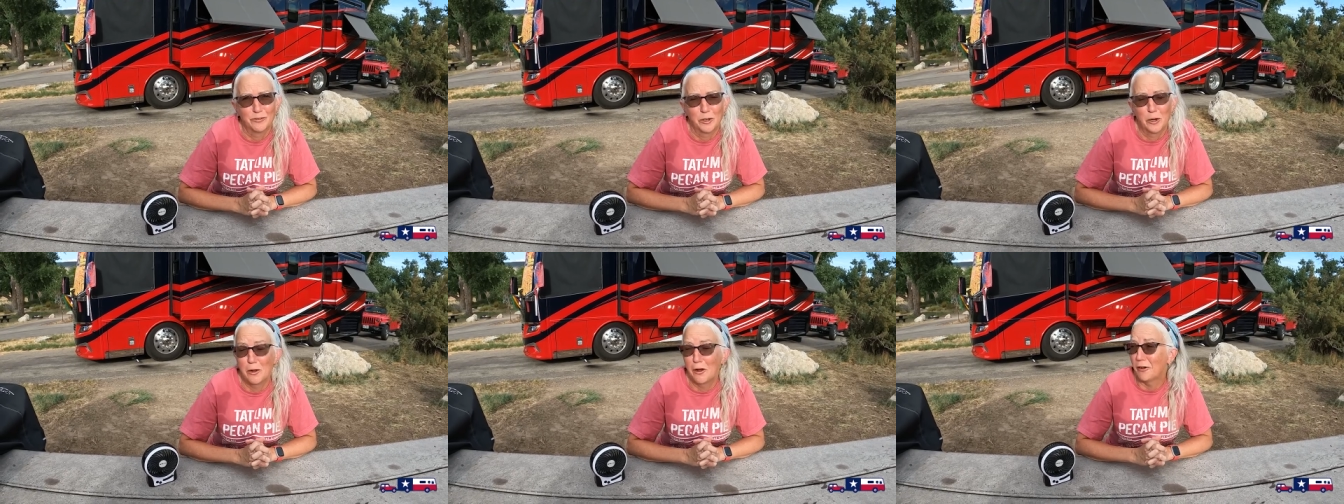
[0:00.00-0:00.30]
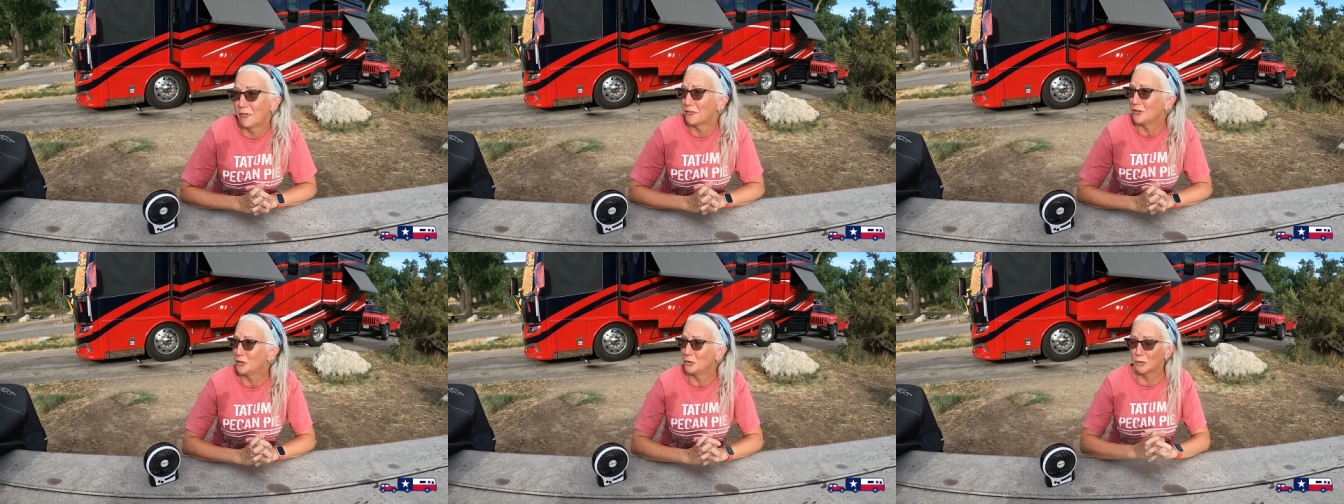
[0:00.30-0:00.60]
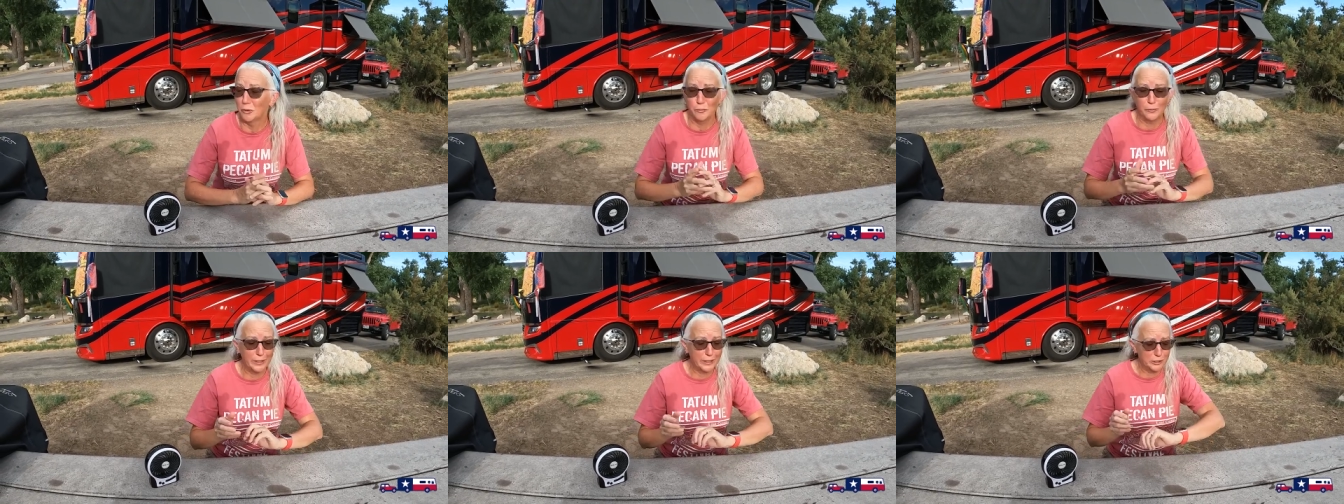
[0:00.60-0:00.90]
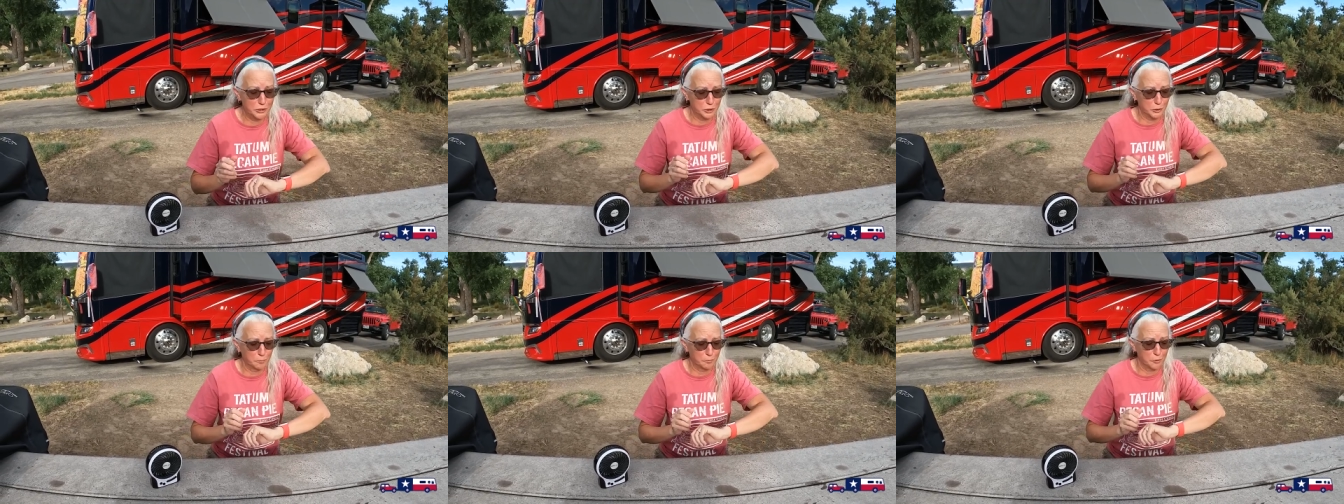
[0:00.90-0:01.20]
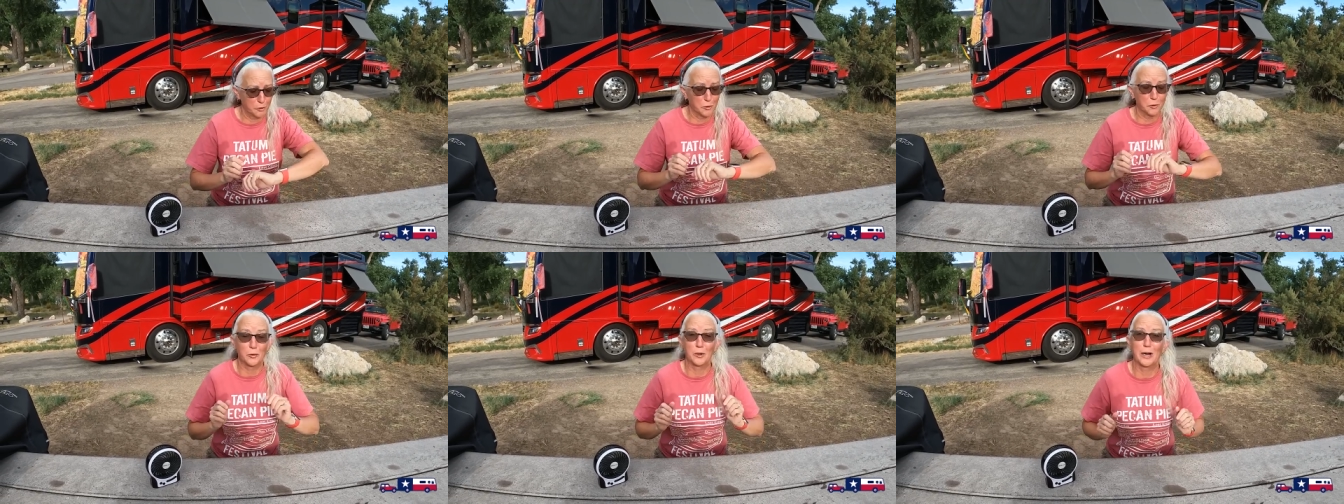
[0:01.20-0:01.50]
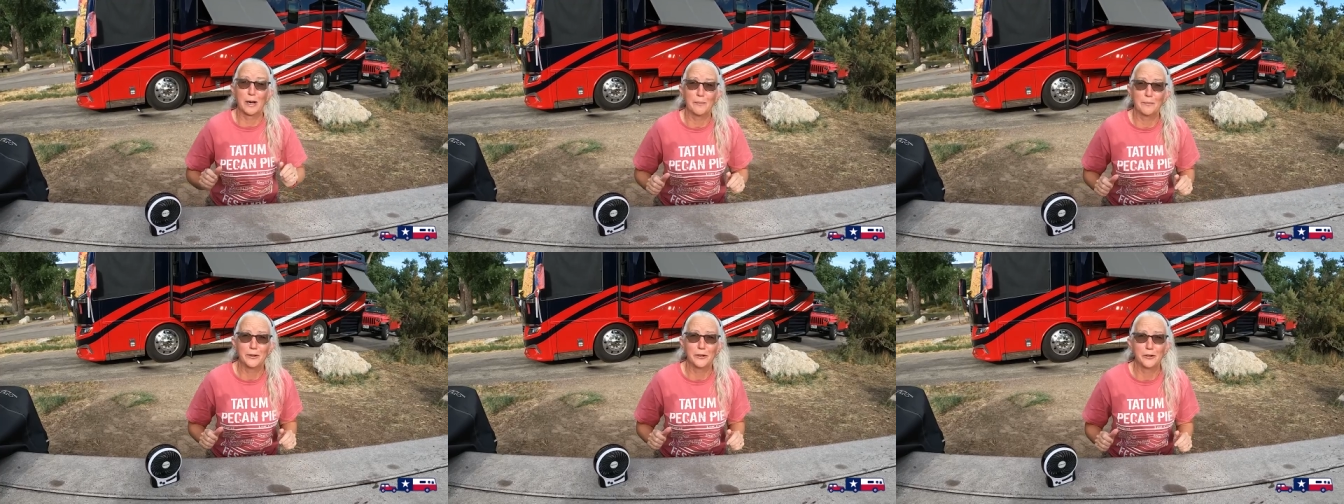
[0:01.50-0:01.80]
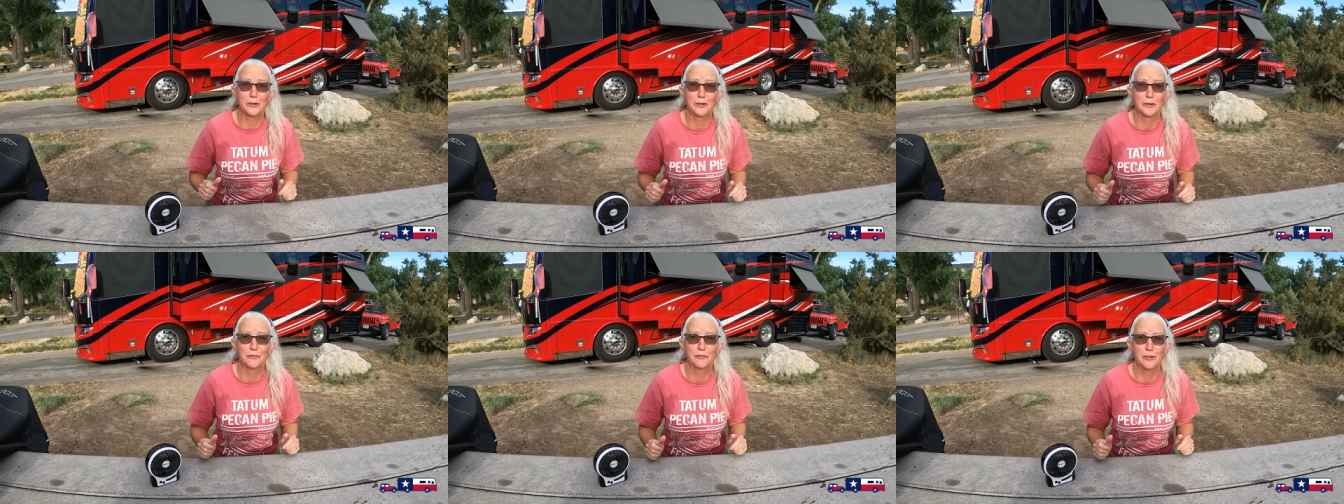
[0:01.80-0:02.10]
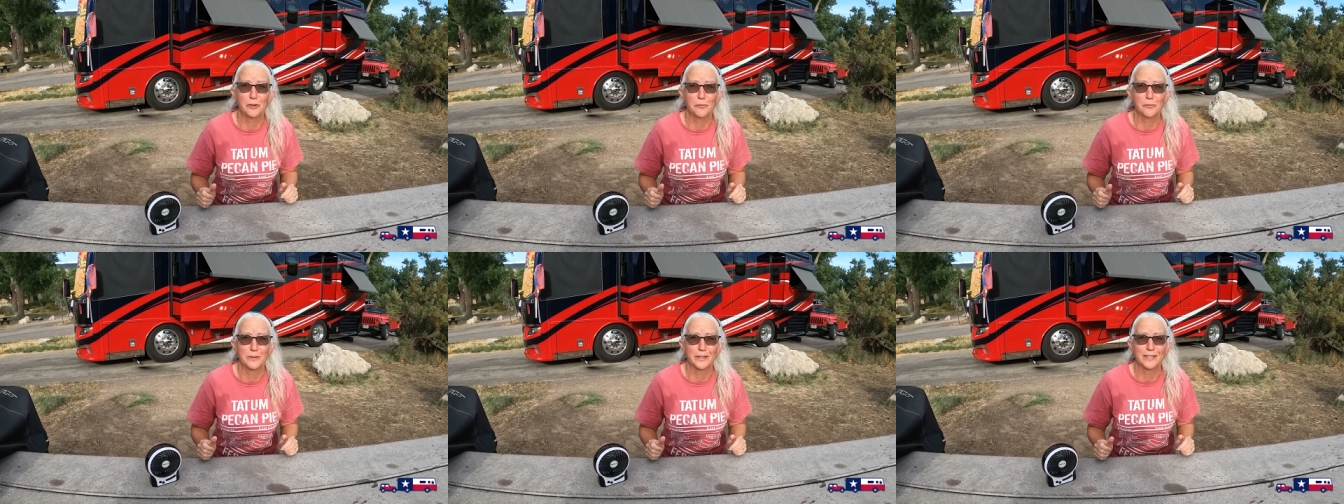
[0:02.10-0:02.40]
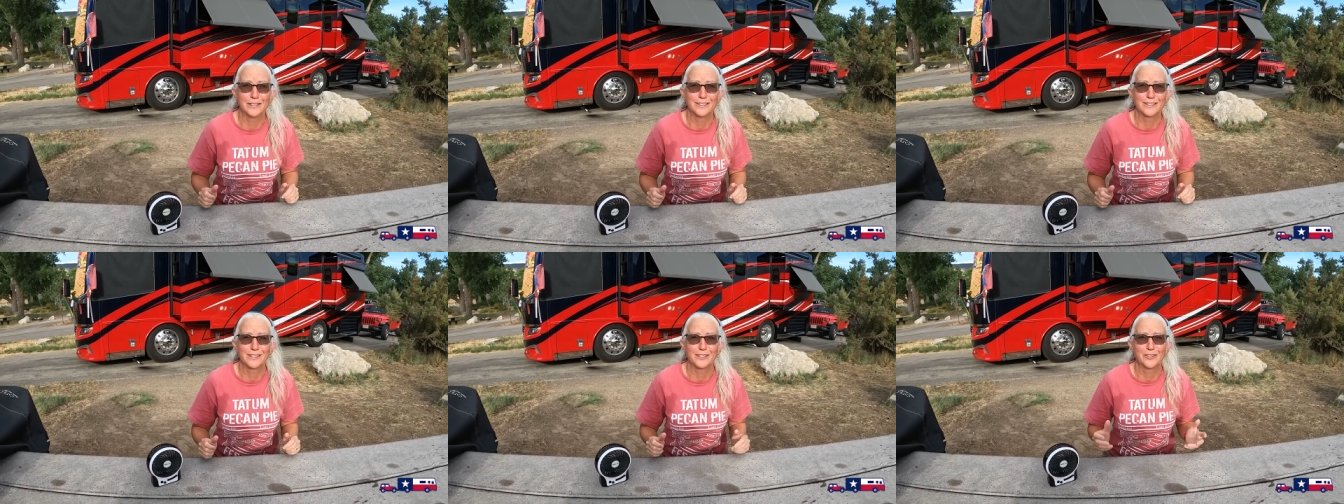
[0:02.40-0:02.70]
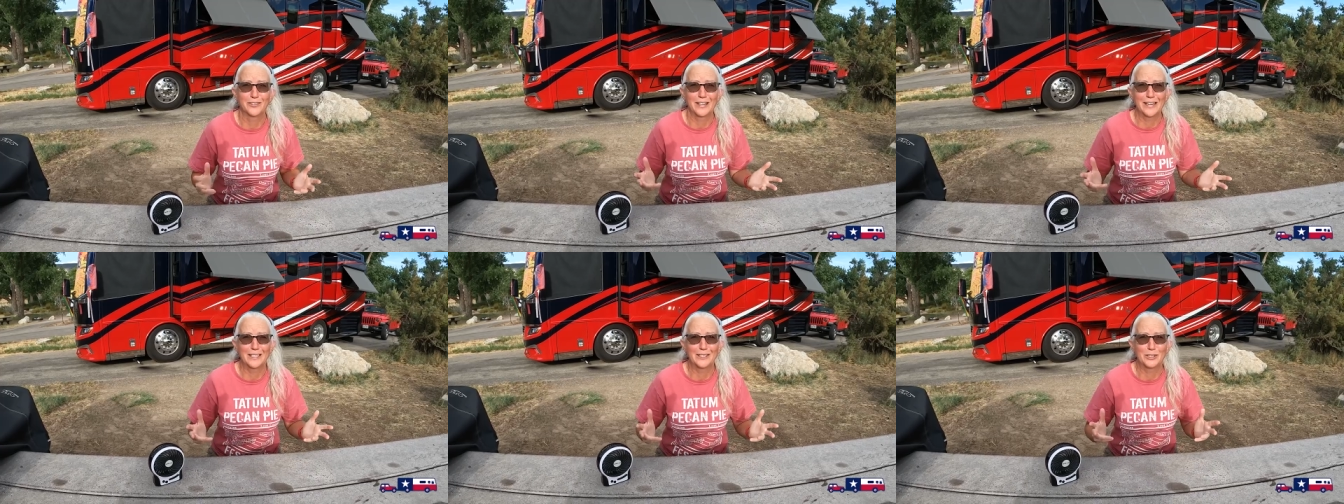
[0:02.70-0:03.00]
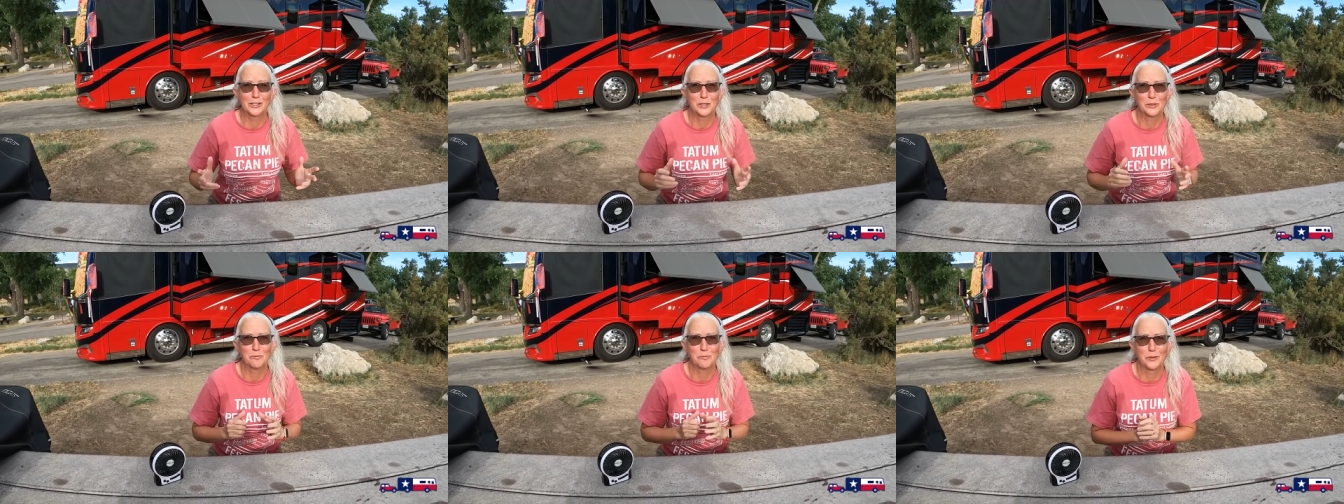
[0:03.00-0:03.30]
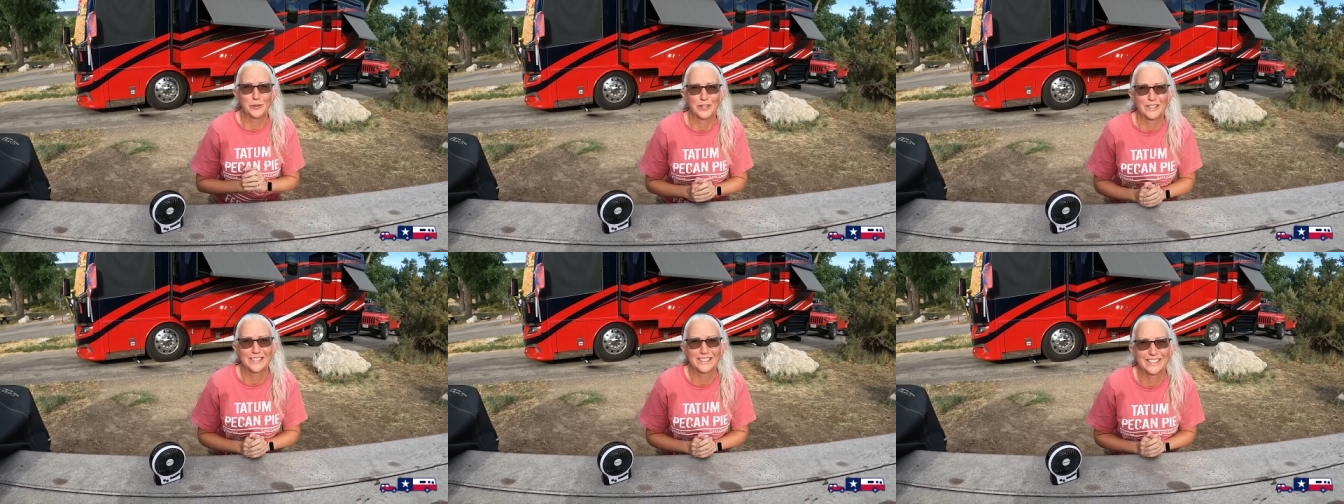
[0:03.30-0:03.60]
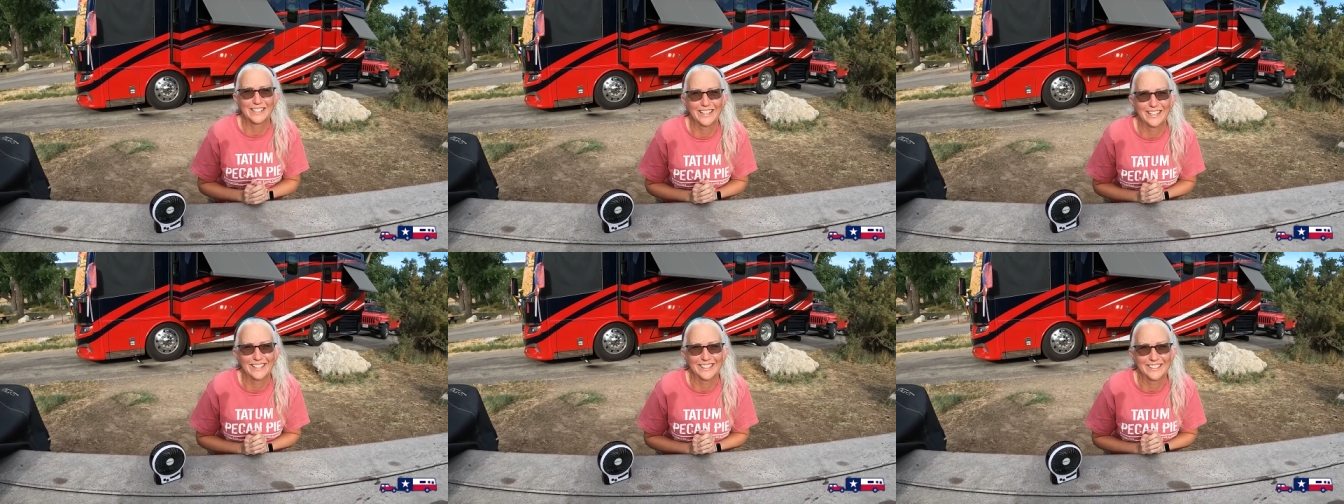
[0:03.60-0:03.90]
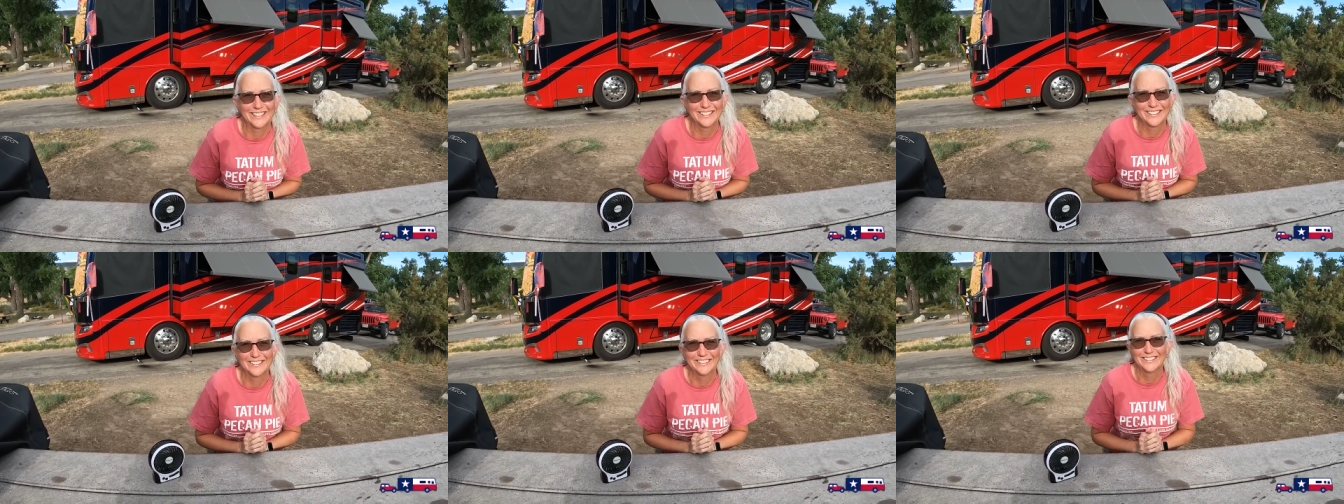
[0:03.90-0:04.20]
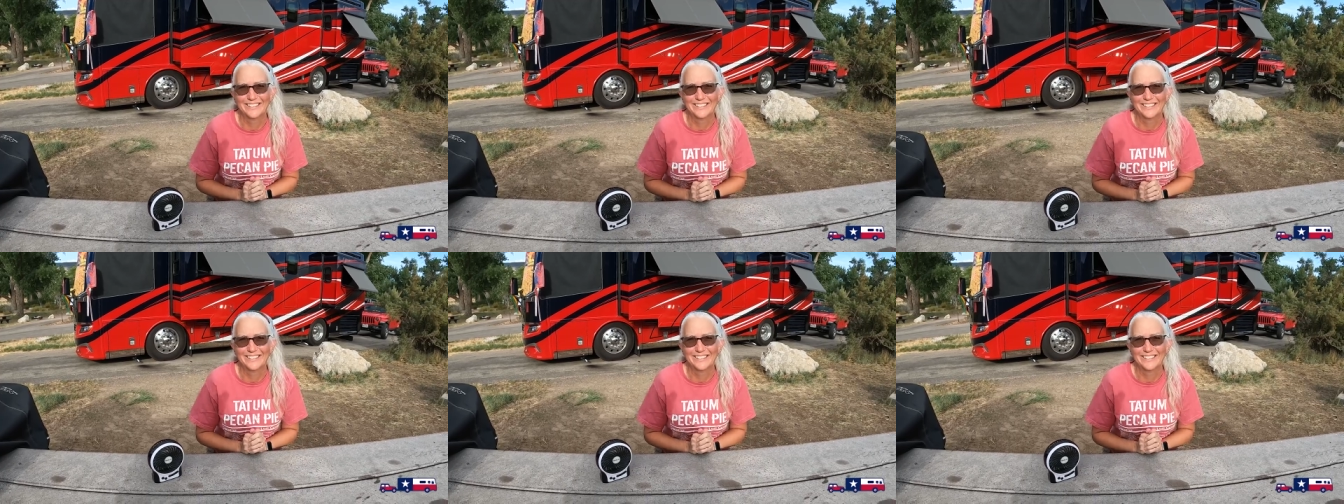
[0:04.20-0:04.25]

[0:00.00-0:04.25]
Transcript: We're off to a ranger program here in a few minutes, so that's super exciting.